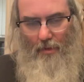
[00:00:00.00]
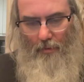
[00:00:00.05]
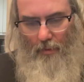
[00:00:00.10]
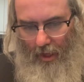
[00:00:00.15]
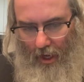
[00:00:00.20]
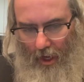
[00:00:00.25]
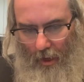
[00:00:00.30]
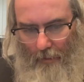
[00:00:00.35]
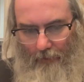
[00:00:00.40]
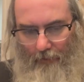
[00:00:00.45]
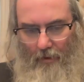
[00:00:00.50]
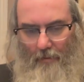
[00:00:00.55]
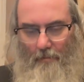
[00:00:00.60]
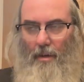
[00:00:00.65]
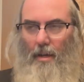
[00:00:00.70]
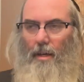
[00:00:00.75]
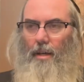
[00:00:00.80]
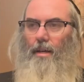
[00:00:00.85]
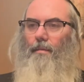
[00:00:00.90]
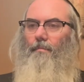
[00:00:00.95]
with help from
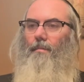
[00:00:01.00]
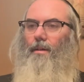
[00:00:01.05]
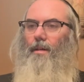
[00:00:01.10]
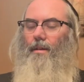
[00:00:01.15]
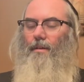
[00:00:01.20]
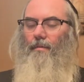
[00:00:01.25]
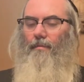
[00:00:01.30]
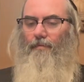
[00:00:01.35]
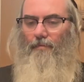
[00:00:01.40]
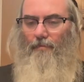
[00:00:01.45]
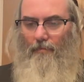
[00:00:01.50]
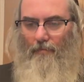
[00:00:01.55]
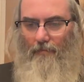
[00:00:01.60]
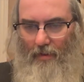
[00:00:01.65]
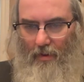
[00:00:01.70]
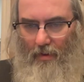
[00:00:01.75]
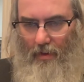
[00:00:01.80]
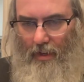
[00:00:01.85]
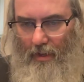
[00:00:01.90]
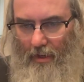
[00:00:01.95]
my
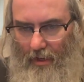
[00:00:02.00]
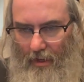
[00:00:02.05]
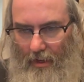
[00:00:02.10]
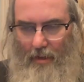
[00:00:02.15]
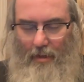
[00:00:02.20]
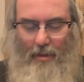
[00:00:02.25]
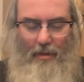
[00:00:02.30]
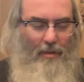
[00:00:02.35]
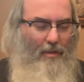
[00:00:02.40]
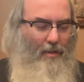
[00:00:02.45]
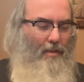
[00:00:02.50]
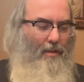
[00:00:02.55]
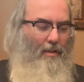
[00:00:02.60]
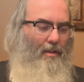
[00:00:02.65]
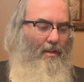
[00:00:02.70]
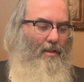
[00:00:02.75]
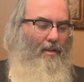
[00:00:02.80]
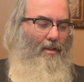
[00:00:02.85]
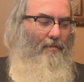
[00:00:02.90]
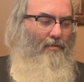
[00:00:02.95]
very
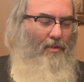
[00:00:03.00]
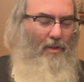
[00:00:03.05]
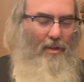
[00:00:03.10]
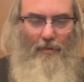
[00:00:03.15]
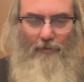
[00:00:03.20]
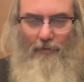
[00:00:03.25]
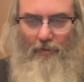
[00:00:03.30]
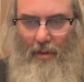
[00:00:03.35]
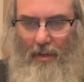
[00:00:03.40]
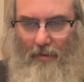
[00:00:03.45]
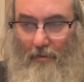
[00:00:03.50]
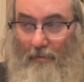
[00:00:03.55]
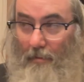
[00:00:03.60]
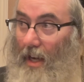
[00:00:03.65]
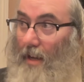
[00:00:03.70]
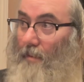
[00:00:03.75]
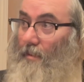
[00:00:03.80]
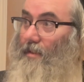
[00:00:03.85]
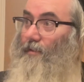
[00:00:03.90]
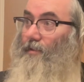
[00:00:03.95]
very good friend Reb
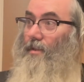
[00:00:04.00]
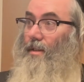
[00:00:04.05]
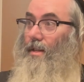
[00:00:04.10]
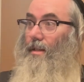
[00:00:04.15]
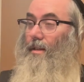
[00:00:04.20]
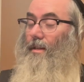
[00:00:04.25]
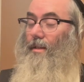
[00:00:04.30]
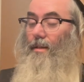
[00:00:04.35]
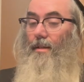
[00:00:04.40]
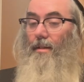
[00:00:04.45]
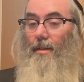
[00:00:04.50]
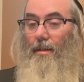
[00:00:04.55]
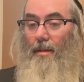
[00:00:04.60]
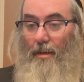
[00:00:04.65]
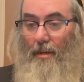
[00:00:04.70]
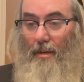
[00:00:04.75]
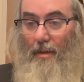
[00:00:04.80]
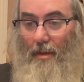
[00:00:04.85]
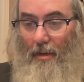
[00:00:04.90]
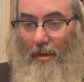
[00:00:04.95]
Nachman Fried,
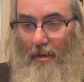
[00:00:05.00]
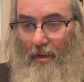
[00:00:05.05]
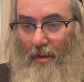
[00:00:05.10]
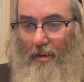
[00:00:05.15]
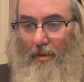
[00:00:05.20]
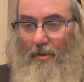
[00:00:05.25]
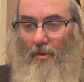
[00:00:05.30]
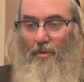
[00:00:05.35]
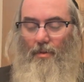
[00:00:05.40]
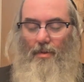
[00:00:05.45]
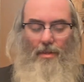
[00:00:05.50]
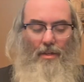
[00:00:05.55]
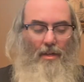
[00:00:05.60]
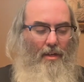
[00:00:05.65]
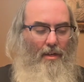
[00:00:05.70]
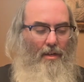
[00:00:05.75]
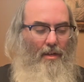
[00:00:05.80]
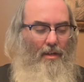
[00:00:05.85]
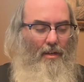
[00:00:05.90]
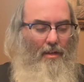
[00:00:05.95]
who's
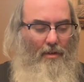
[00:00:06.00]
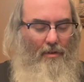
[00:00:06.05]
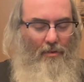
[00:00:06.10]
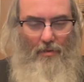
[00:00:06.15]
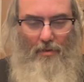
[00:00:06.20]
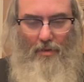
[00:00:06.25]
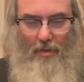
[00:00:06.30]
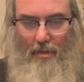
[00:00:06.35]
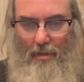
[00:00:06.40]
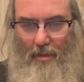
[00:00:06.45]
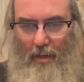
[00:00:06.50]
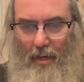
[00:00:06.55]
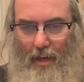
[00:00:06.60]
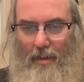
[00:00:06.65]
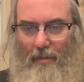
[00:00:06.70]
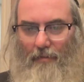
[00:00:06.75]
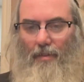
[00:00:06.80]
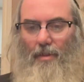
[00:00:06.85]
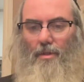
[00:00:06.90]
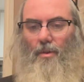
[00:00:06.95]
the head
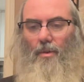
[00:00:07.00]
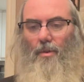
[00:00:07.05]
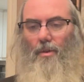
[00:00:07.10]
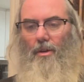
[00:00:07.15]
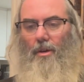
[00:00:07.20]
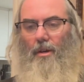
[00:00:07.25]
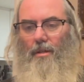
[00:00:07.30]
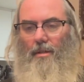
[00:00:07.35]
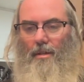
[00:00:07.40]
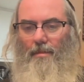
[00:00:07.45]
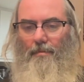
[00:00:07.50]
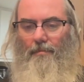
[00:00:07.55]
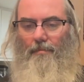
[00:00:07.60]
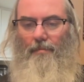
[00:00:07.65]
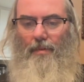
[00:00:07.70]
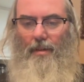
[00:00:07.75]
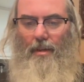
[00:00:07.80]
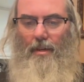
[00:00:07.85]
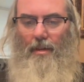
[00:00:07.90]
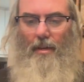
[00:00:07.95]
of this whole kollel,
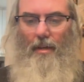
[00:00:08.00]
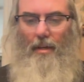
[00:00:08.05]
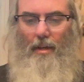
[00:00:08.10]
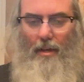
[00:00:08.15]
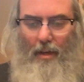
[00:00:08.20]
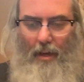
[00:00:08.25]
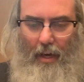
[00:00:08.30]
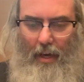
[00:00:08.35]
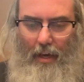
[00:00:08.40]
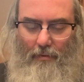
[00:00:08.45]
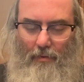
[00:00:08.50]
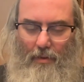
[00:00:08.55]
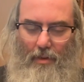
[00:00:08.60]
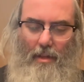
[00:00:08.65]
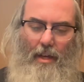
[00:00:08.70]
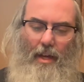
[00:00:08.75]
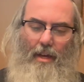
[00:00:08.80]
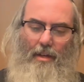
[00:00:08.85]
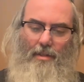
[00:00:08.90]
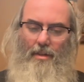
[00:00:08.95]
and
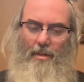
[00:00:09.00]
really has